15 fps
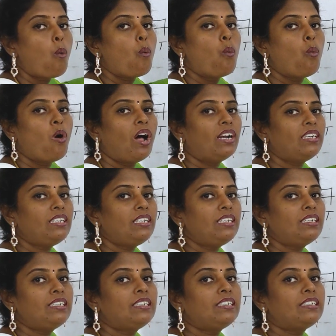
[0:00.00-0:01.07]

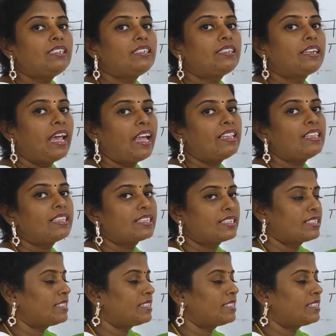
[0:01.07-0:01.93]
1/10.